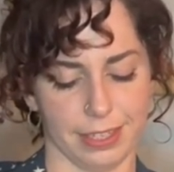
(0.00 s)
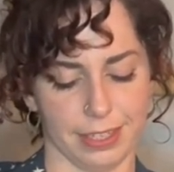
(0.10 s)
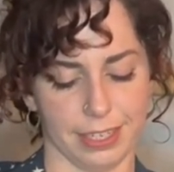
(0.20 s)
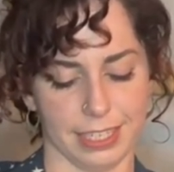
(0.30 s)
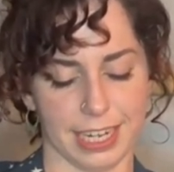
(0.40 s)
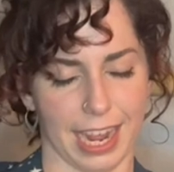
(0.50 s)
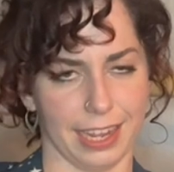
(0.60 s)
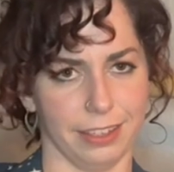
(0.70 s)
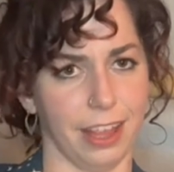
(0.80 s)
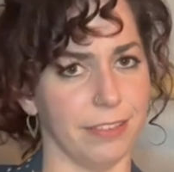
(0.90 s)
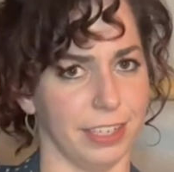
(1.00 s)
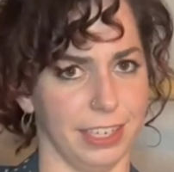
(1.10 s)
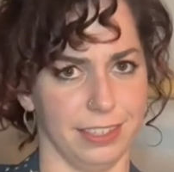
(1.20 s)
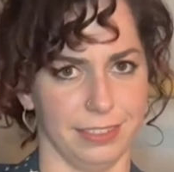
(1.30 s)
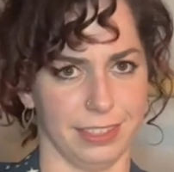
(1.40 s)
Because, yeah, I love
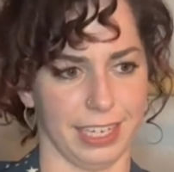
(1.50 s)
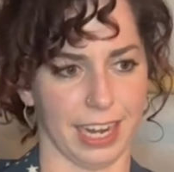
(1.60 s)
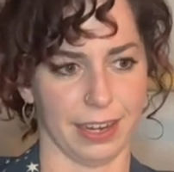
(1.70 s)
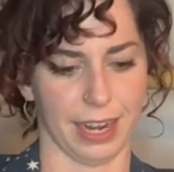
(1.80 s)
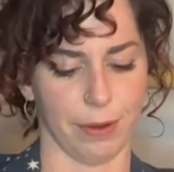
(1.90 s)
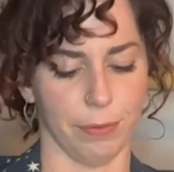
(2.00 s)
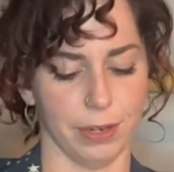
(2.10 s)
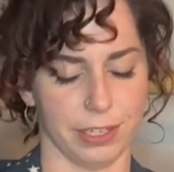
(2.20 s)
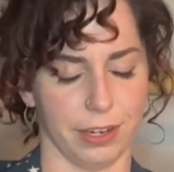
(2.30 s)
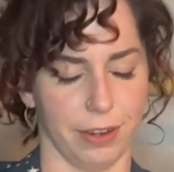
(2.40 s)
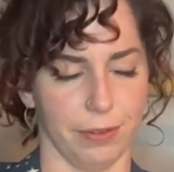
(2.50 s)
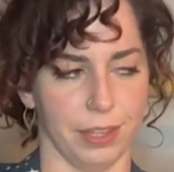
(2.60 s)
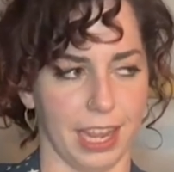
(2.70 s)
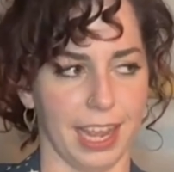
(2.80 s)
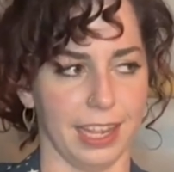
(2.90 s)
it. Like, I want to own the
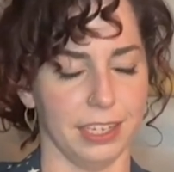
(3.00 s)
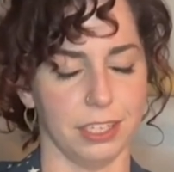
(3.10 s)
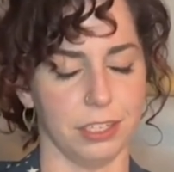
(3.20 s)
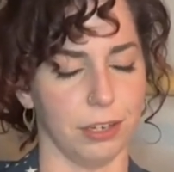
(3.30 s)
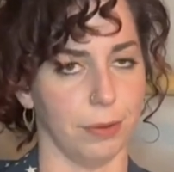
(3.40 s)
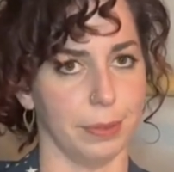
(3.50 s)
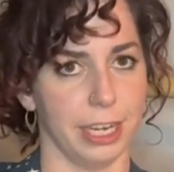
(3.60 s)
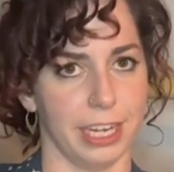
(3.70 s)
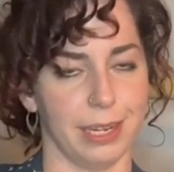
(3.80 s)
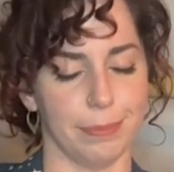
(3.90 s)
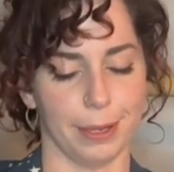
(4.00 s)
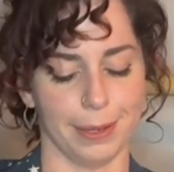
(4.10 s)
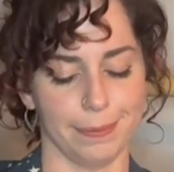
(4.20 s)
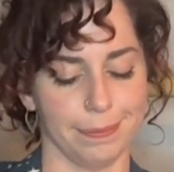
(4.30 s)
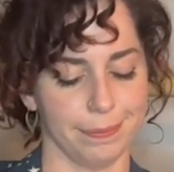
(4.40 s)
hat. It's so pretty,
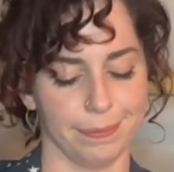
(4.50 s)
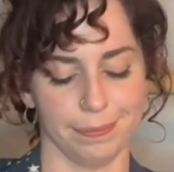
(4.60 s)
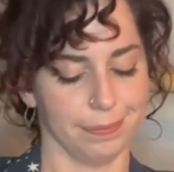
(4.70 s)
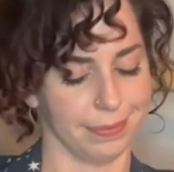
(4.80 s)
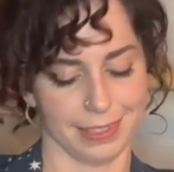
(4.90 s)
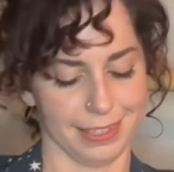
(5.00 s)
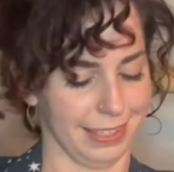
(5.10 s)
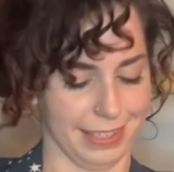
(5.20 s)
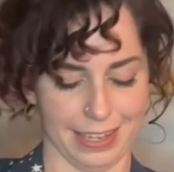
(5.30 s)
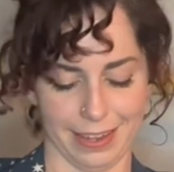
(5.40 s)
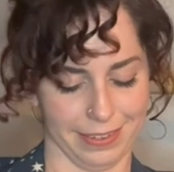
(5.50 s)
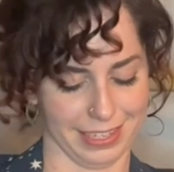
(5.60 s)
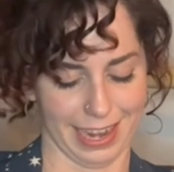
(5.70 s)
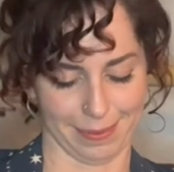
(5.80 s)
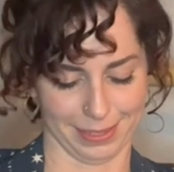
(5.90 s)
but it was an
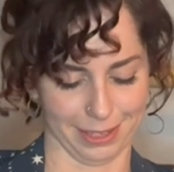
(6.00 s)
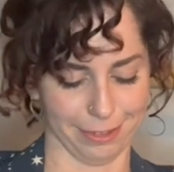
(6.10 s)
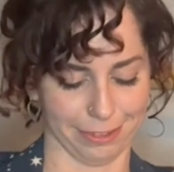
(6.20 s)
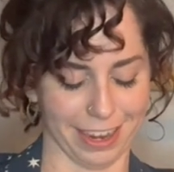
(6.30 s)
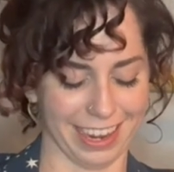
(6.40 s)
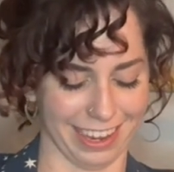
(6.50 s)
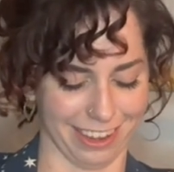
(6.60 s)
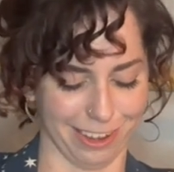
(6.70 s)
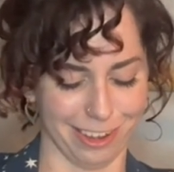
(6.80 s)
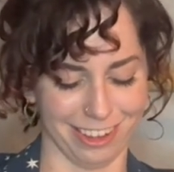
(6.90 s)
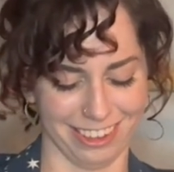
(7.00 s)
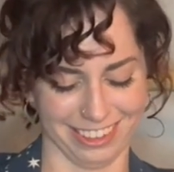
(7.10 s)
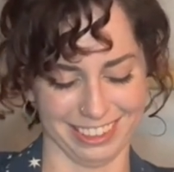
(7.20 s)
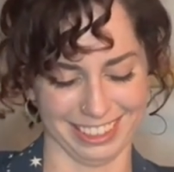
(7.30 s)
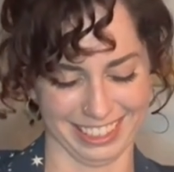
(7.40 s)
absolute fail.
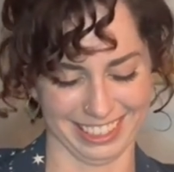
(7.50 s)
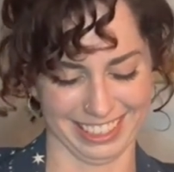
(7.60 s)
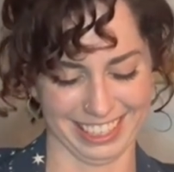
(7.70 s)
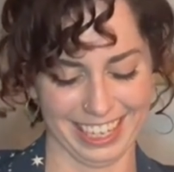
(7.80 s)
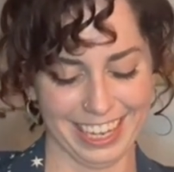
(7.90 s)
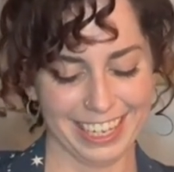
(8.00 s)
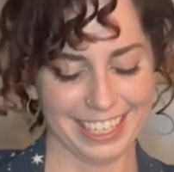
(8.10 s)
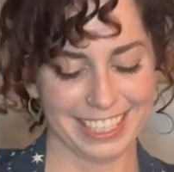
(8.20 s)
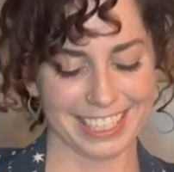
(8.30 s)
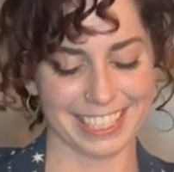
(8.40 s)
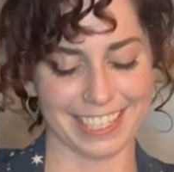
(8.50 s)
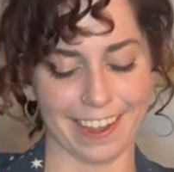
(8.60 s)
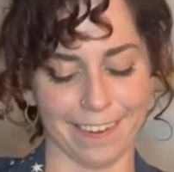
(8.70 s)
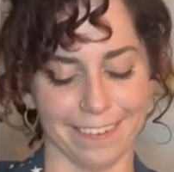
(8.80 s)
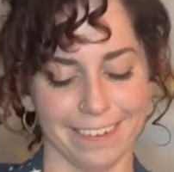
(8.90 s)

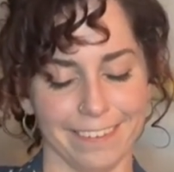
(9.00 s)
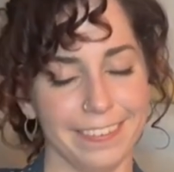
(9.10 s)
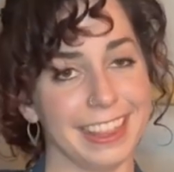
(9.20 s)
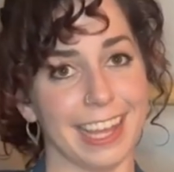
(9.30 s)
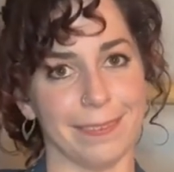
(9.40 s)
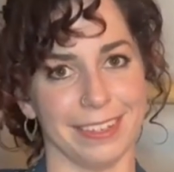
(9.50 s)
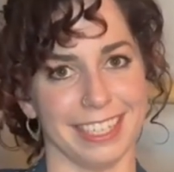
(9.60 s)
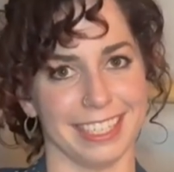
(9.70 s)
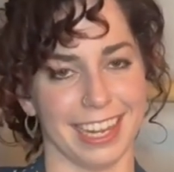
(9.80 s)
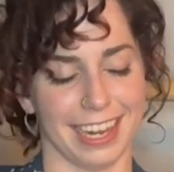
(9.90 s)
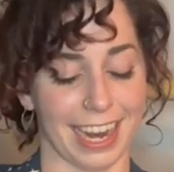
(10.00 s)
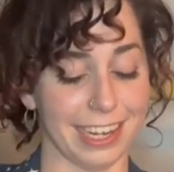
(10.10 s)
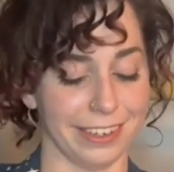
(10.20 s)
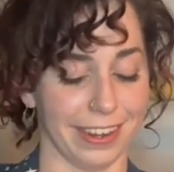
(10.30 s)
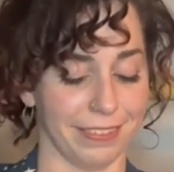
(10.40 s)
So, with that being said, I
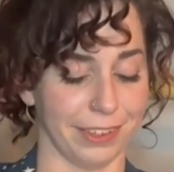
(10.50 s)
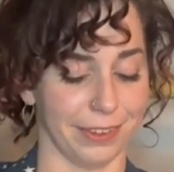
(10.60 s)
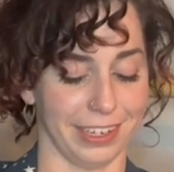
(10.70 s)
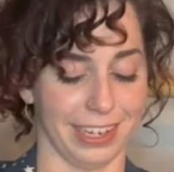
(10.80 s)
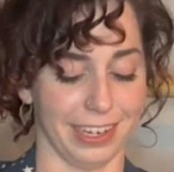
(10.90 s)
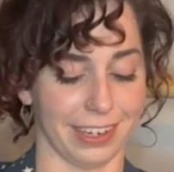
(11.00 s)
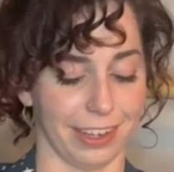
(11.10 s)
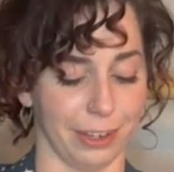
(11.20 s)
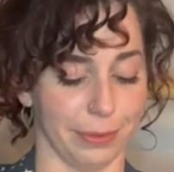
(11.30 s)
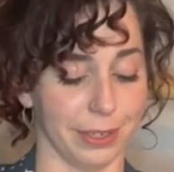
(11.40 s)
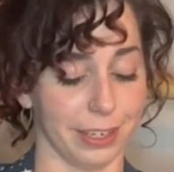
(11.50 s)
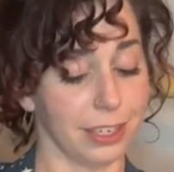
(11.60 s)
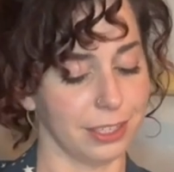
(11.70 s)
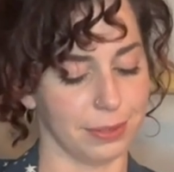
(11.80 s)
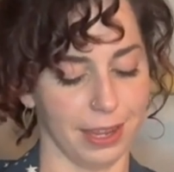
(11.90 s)
do have the goal to knit a colorwork
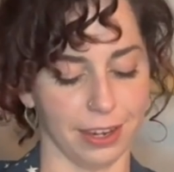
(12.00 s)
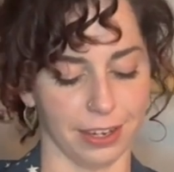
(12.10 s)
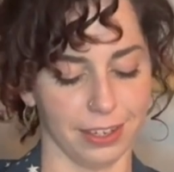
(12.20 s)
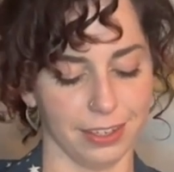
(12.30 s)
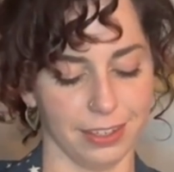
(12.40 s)
sweater.